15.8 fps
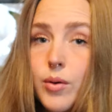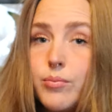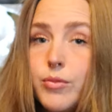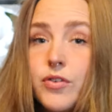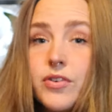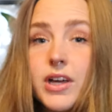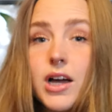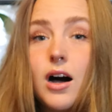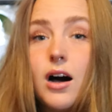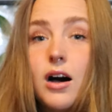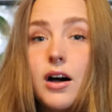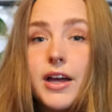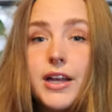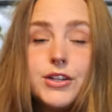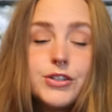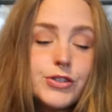Moving
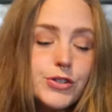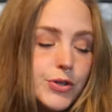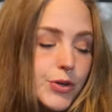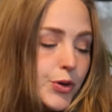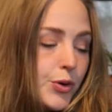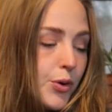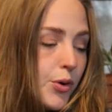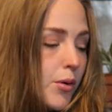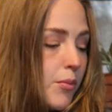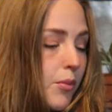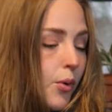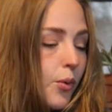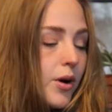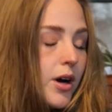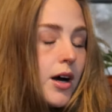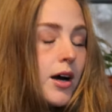on to
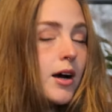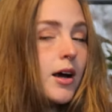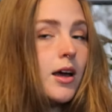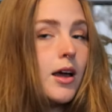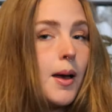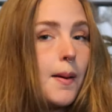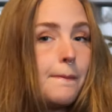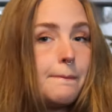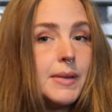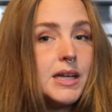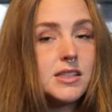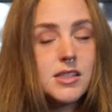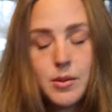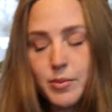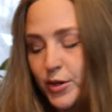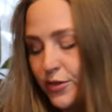more
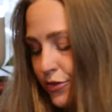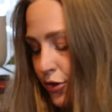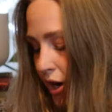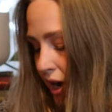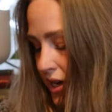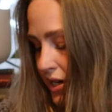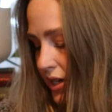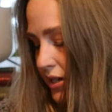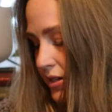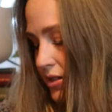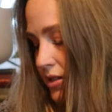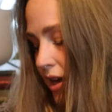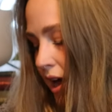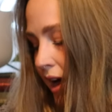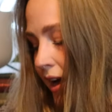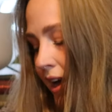midsummer
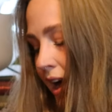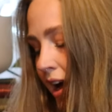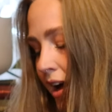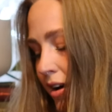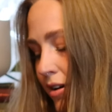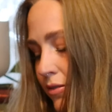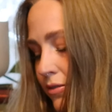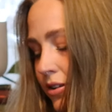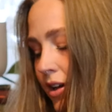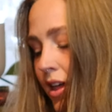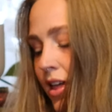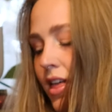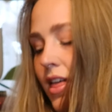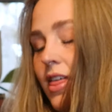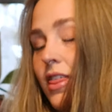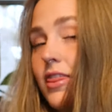varieties, I have
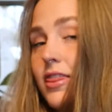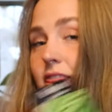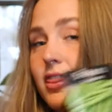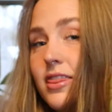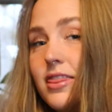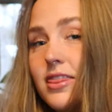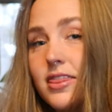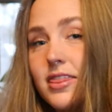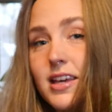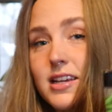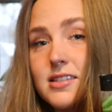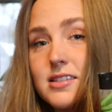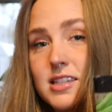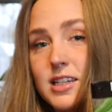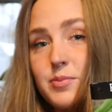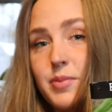this
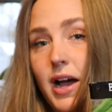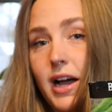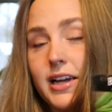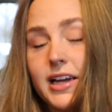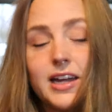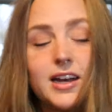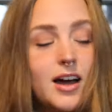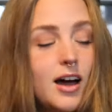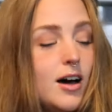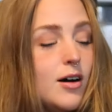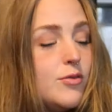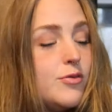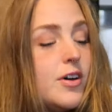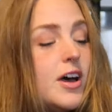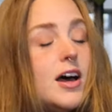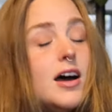seed packet
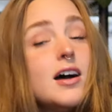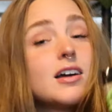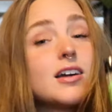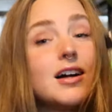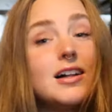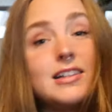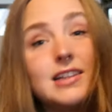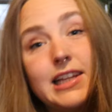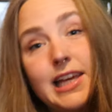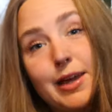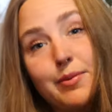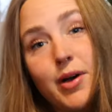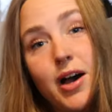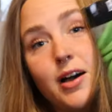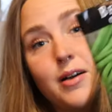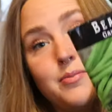of
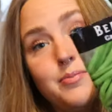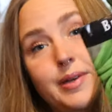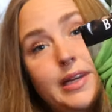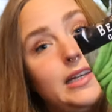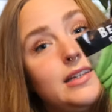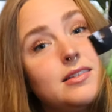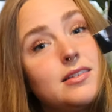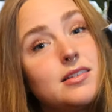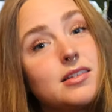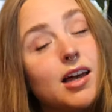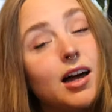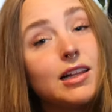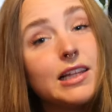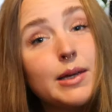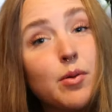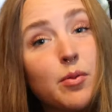Kalima beans.
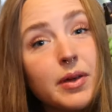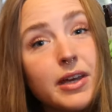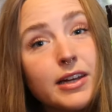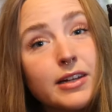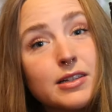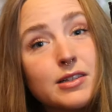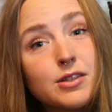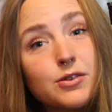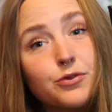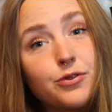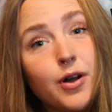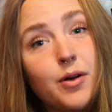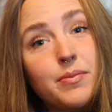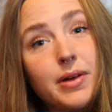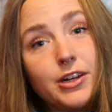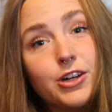Kalima beans
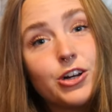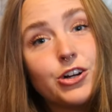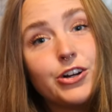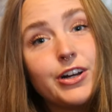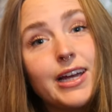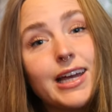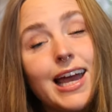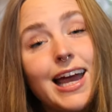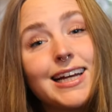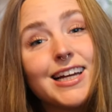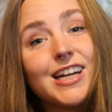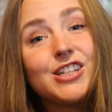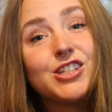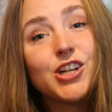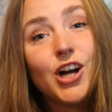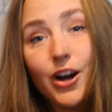from Baker Creek and
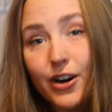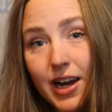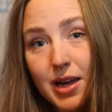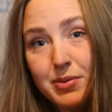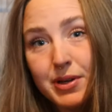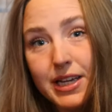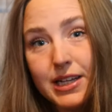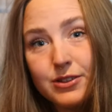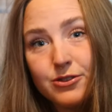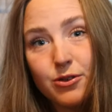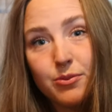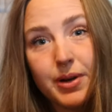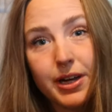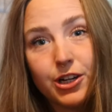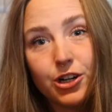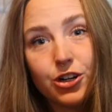Kantare beans
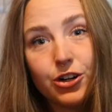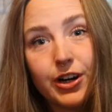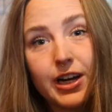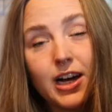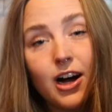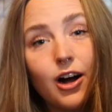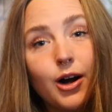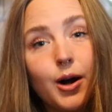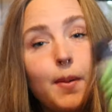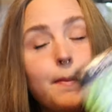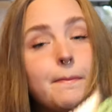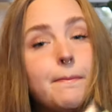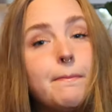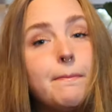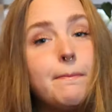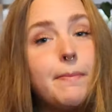from Baker Creek are
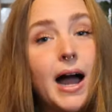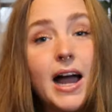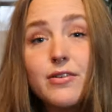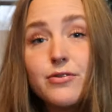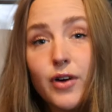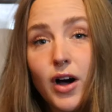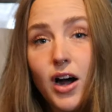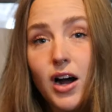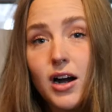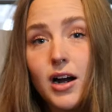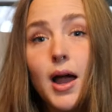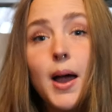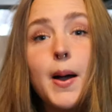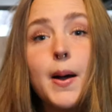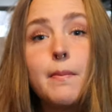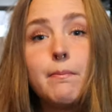by far
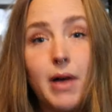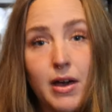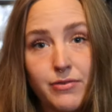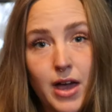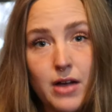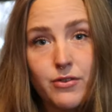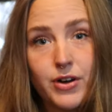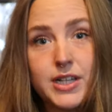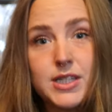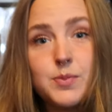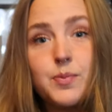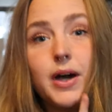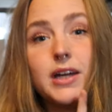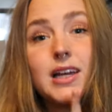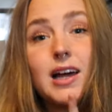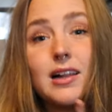my favorites,
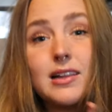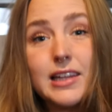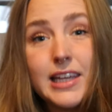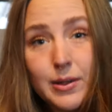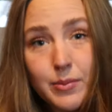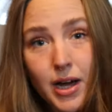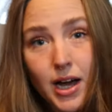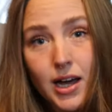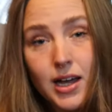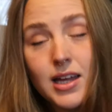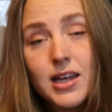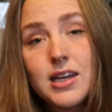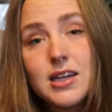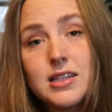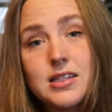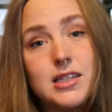but Kalima
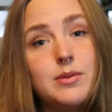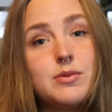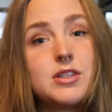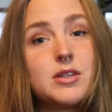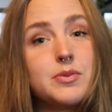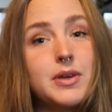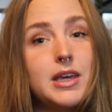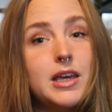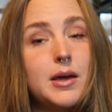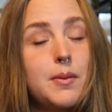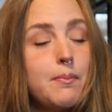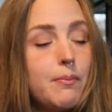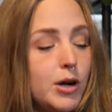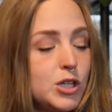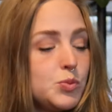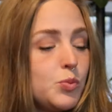seems to be
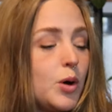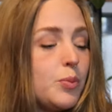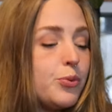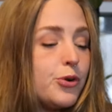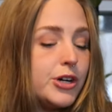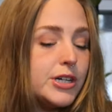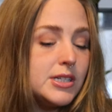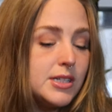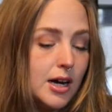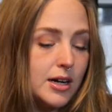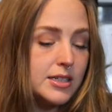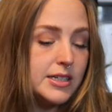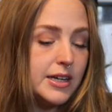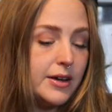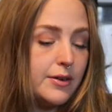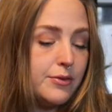much more
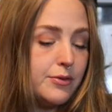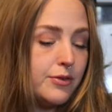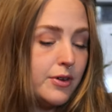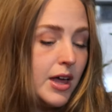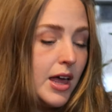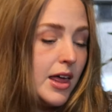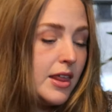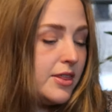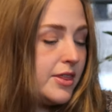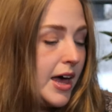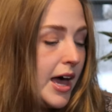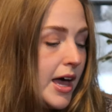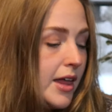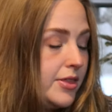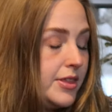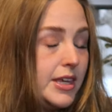productive
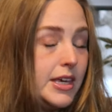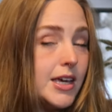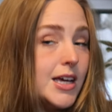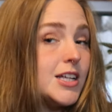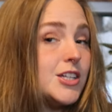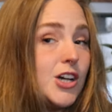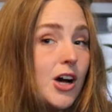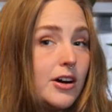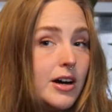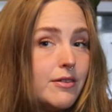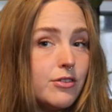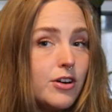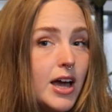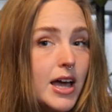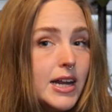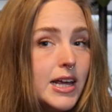than the Kantare
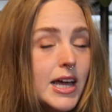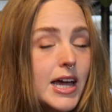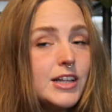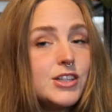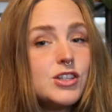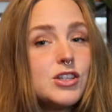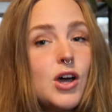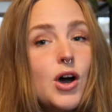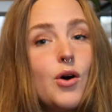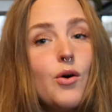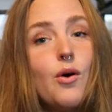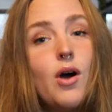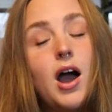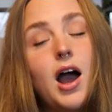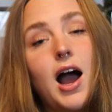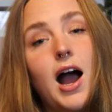variety, and
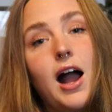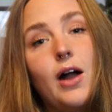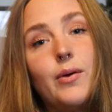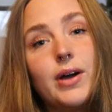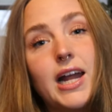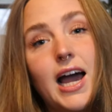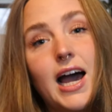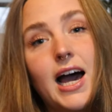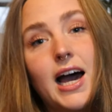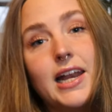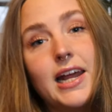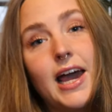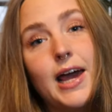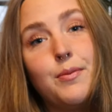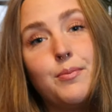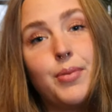so I went ahead
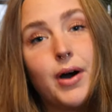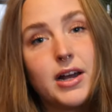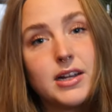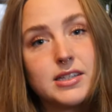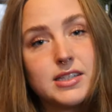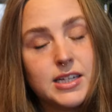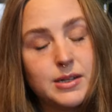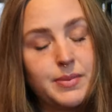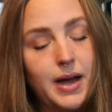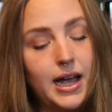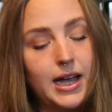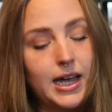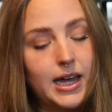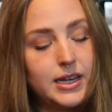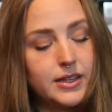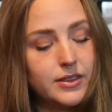and bought a seed
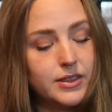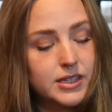packet.